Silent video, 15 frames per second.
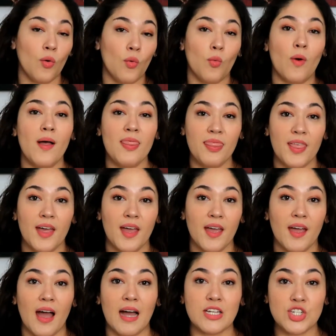One
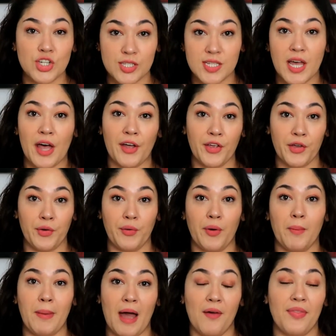thing I should tell you
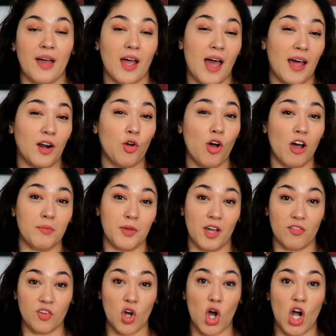about that kind of caught me
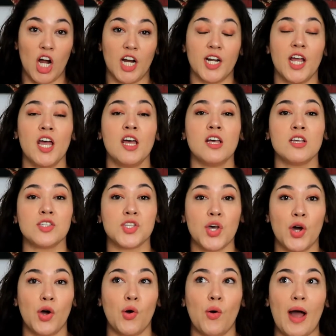off guard.
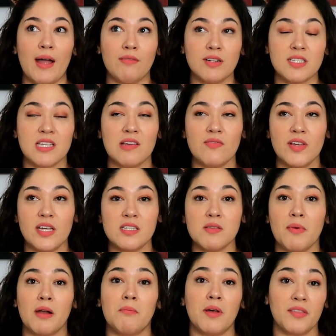So I received this
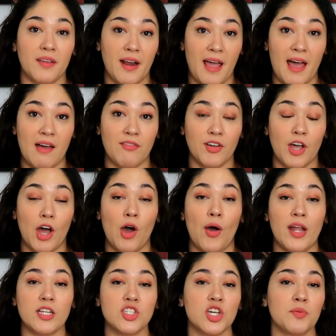about a month and a half ago,
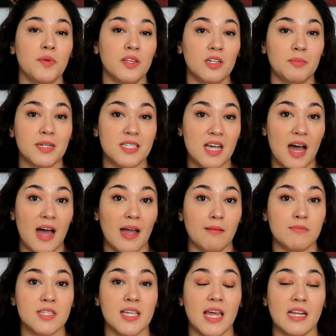and it took me a little bit of
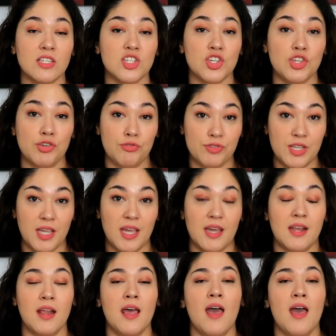time to get into using it.